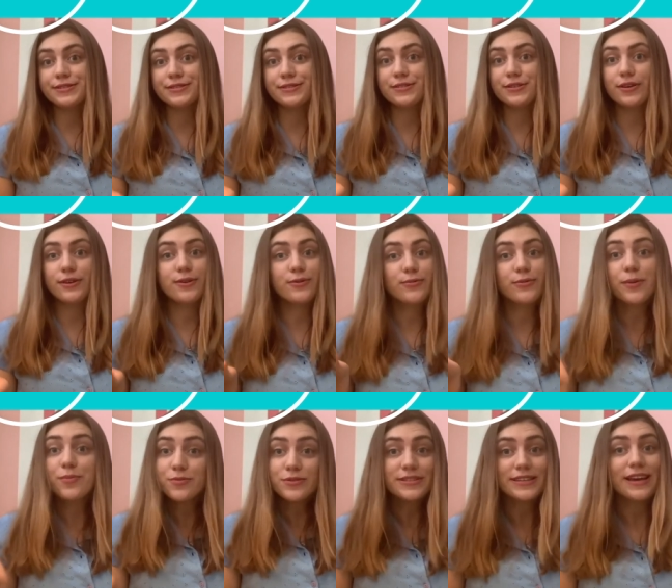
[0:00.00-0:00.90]
to
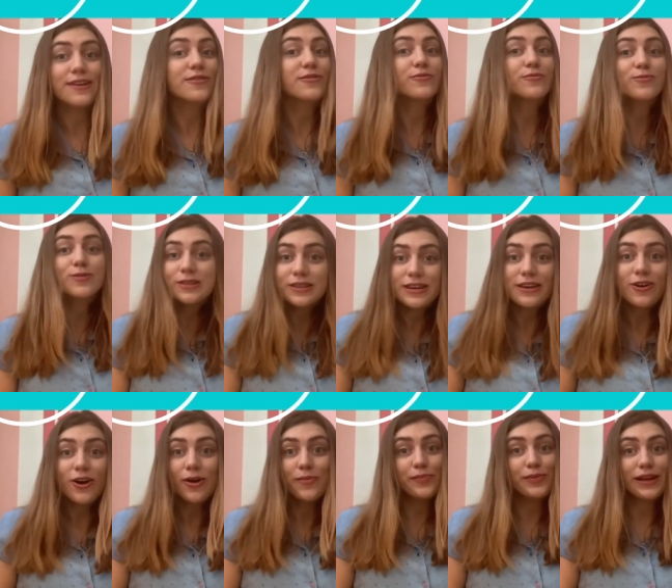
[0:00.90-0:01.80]
represent really
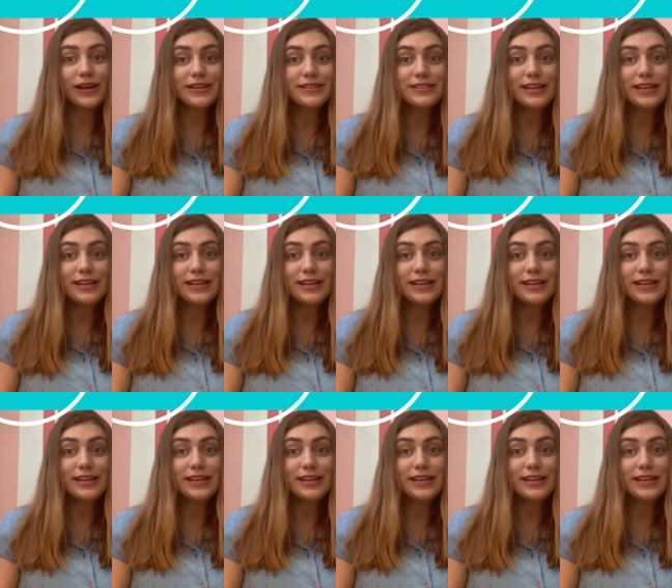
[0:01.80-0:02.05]
complex